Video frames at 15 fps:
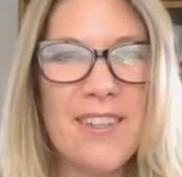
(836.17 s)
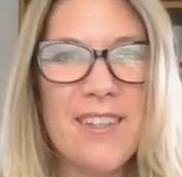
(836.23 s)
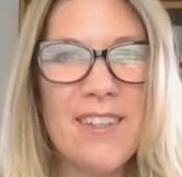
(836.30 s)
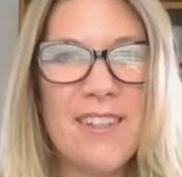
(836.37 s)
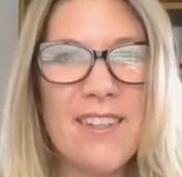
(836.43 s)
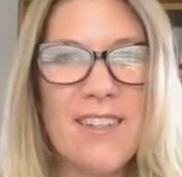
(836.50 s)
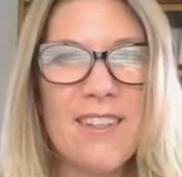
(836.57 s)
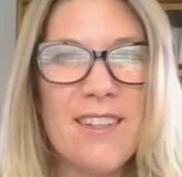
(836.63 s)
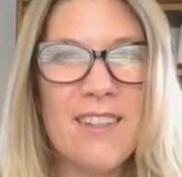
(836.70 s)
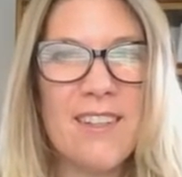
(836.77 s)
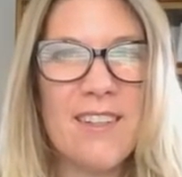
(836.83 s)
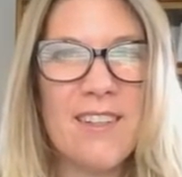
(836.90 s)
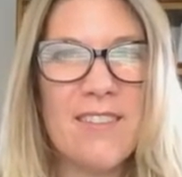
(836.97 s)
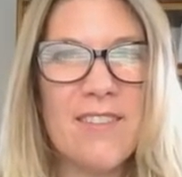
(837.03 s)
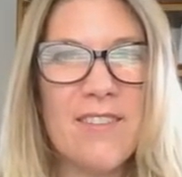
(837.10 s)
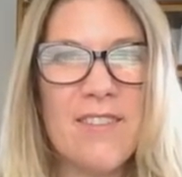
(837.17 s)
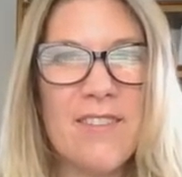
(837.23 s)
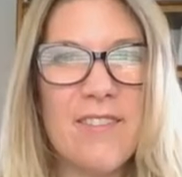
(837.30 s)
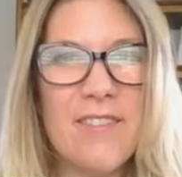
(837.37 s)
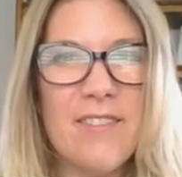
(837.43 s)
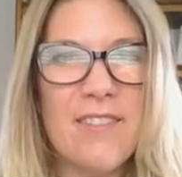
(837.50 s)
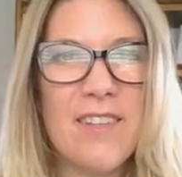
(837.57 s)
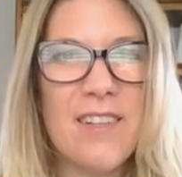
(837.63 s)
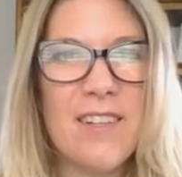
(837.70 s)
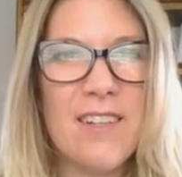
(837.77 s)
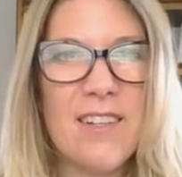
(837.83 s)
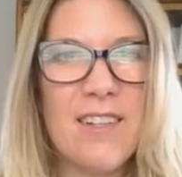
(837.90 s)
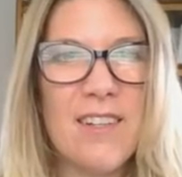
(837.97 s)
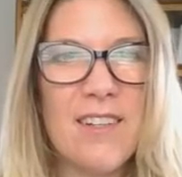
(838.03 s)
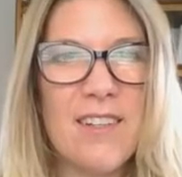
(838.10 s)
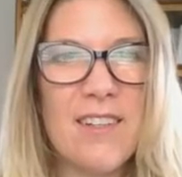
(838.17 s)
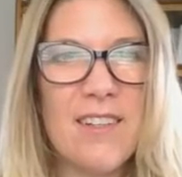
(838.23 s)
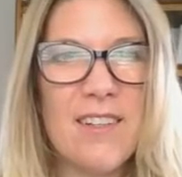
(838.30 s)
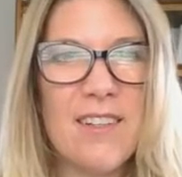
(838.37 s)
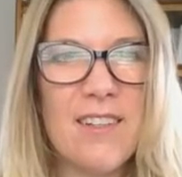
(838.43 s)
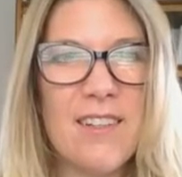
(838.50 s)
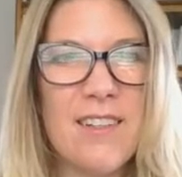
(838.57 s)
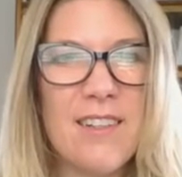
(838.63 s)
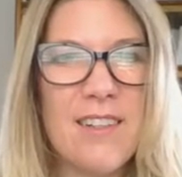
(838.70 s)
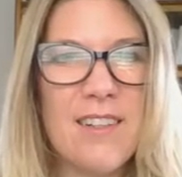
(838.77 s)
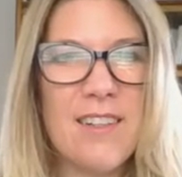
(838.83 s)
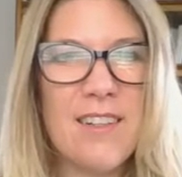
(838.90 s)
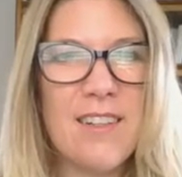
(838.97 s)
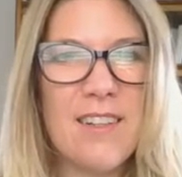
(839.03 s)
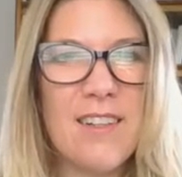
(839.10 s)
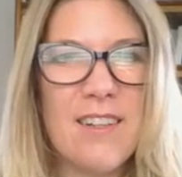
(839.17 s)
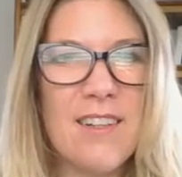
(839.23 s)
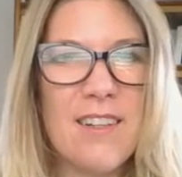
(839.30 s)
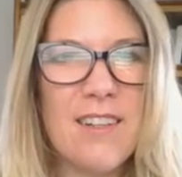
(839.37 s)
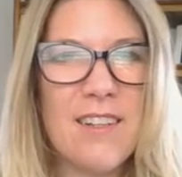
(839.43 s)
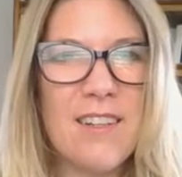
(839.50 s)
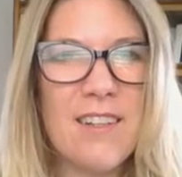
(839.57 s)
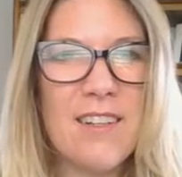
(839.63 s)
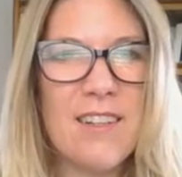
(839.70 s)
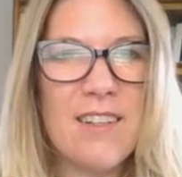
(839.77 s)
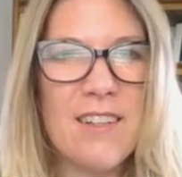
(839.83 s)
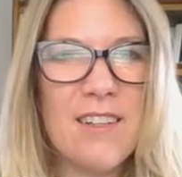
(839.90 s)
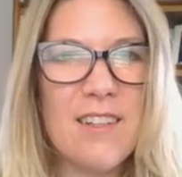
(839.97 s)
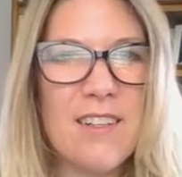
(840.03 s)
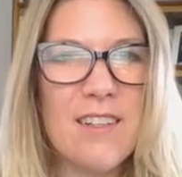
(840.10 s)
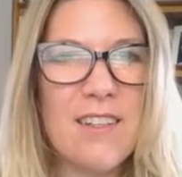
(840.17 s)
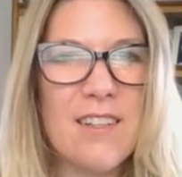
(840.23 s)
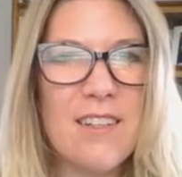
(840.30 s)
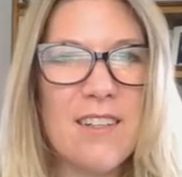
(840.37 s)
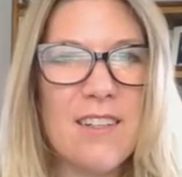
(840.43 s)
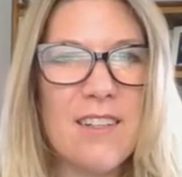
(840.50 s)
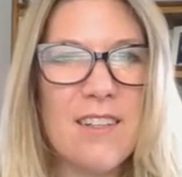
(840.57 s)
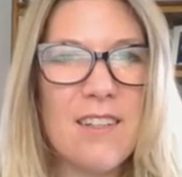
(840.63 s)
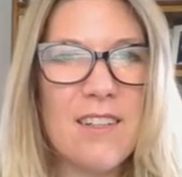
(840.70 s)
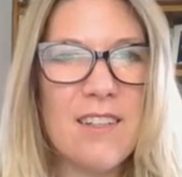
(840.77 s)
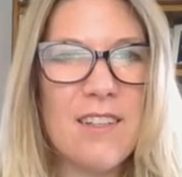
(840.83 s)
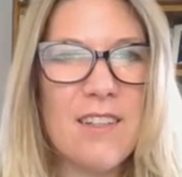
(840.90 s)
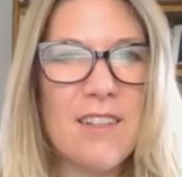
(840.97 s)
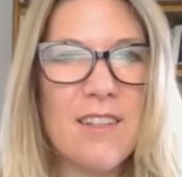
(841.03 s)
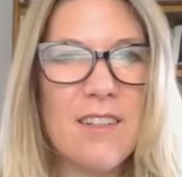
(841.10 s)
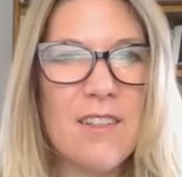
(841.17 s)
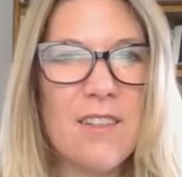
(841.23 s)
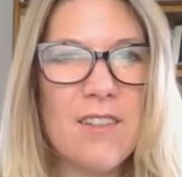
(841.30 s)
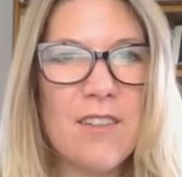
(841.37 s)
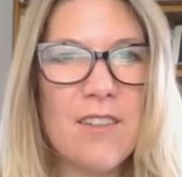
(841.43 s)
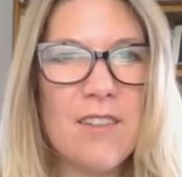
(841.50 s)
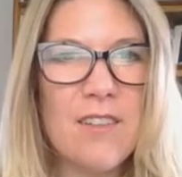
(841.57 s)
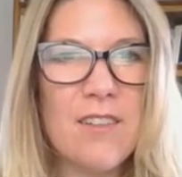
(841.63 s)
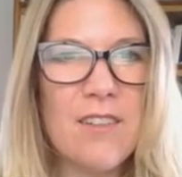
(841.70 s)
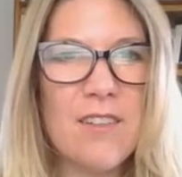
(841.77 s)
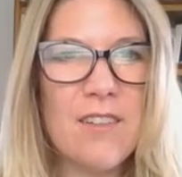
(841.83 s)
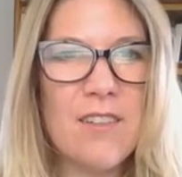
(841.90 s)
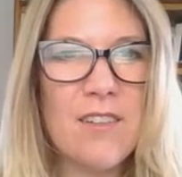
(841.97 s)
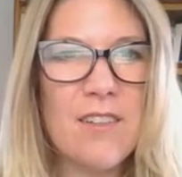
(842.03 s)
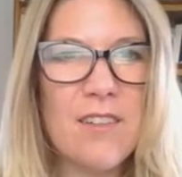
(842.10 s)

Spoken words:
(silent)